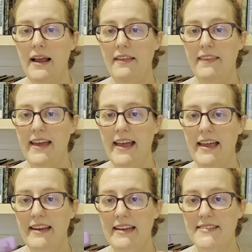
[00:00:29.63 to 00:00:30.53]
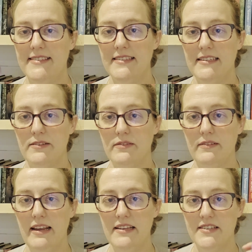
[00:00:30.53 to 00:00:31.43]
That
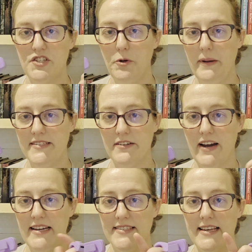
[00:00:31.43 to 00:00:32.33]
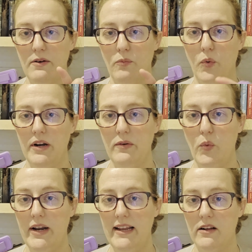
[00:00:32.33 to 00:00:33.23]
it's a two-piece device that
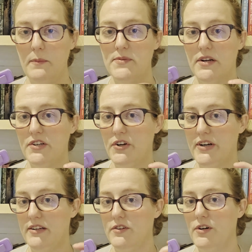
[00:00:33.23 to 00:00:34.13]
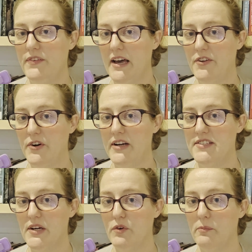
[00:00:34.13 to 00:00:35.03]
one end clips onto your Kindle, the other
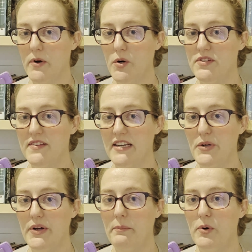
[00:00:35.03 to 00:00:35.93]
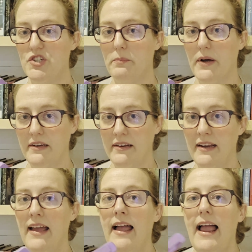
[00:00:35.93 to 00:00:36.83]
is a remote that you can push a
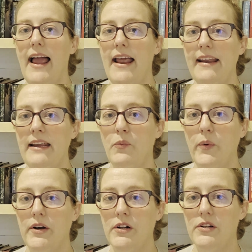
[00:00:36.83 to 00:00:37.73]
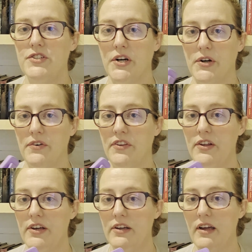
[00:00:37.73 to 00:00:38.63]
button and it will turn
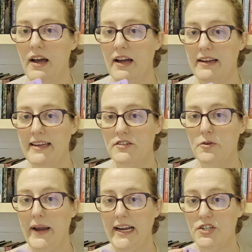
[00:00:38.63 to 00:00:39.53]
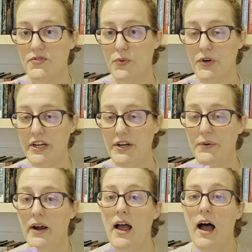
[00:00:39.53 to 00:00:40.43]
the Kindle page for
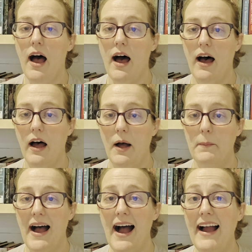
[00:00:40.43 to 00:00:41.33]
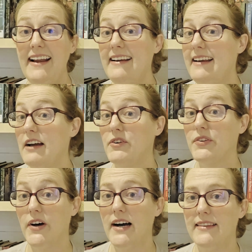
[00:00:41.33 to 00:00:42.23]
you. I never
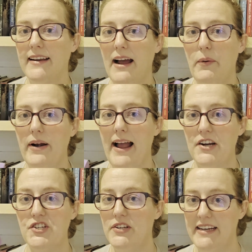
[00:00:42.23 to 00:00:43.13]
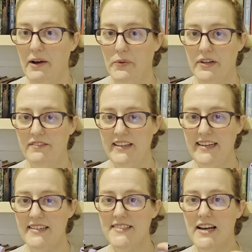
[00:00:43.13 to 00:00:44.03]
thought that I would actually get one of
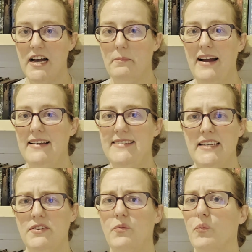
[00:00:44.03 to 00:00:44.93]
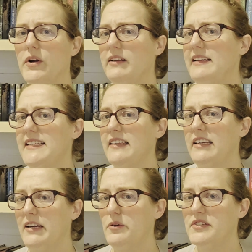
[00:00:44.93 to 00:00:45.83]
these. I didn't really see
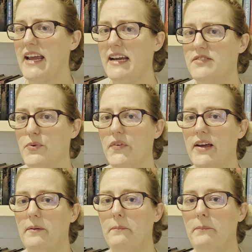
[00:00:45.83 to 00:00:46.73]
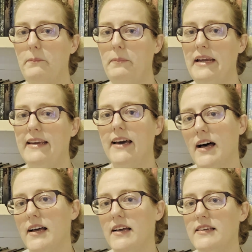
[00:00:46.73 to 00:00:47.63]
the use case for them
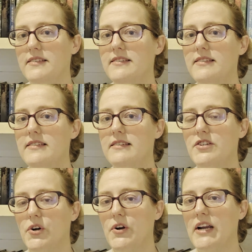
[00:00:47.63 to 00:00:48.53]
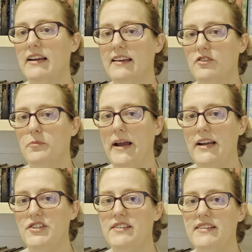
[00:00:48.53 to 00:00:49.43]
because turning Kindle
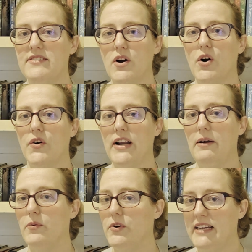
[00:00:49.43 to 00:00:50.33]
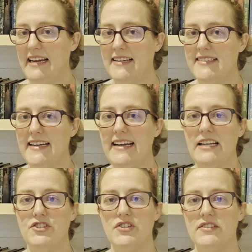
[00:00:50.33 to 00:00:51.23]
pages is already really easy.
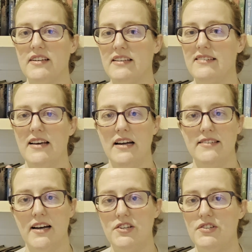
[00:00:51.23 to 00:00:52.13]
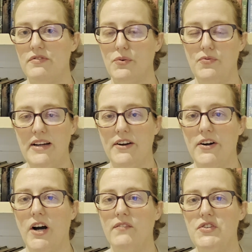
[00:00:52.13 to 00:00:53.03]
It's just a touch of your
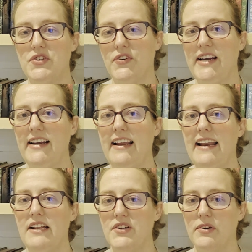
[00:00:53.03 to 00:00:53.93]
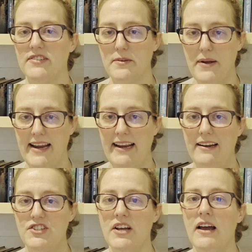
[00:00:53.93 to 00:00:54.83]
finger on the screen and it turns the
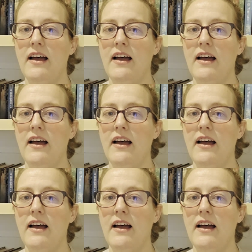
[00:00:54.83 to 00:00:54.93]
page.